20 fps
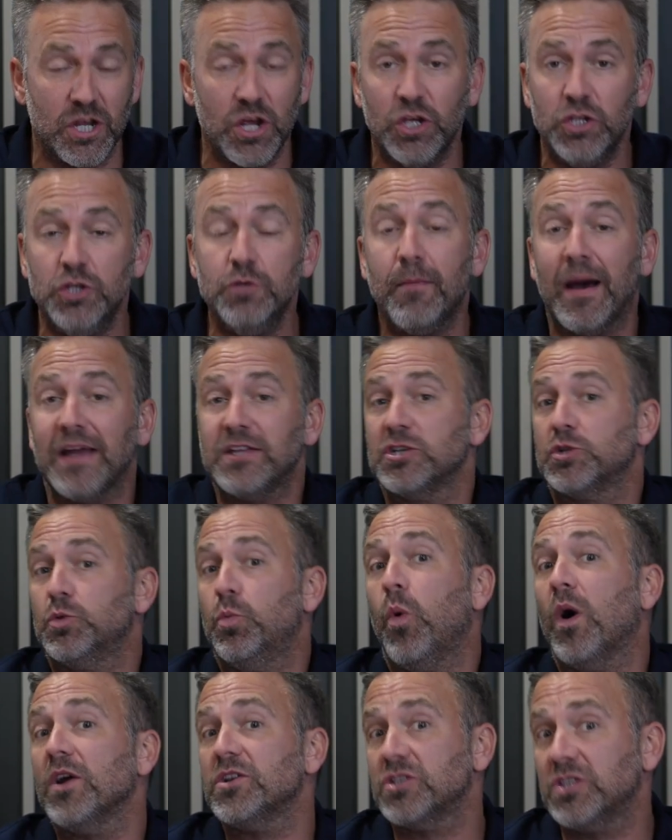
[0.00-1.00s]
You might just
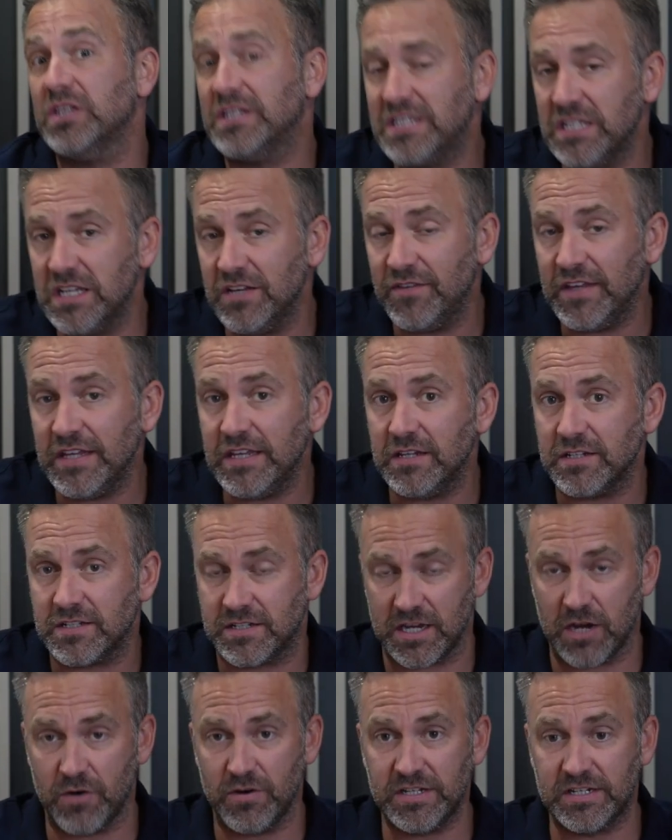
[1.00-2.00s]
watch the TV
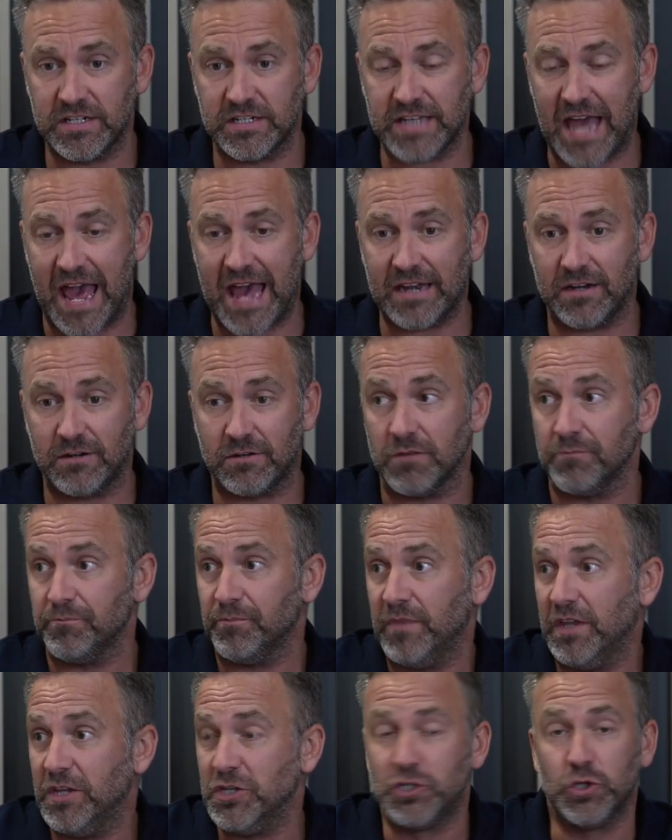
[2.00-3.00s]
series and
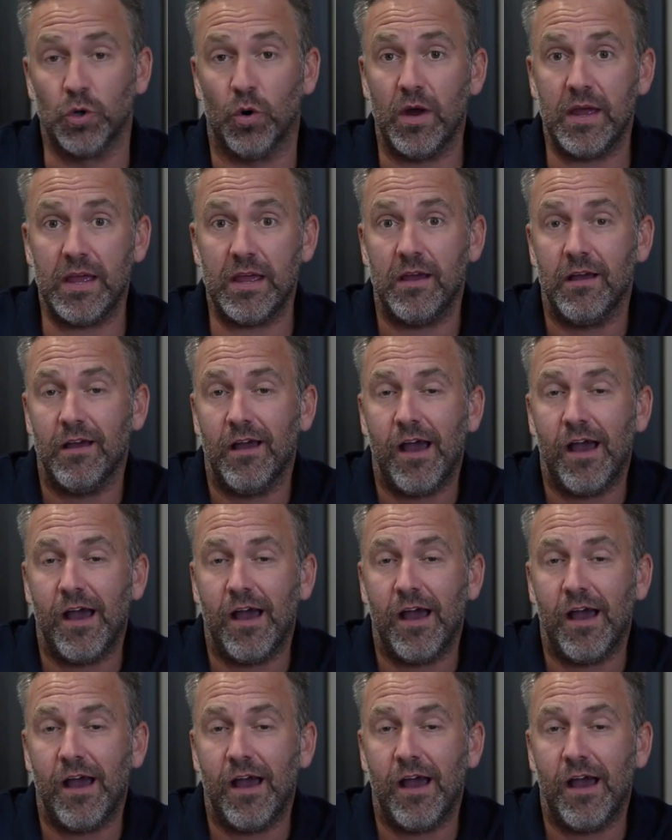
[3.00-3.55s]
enjoy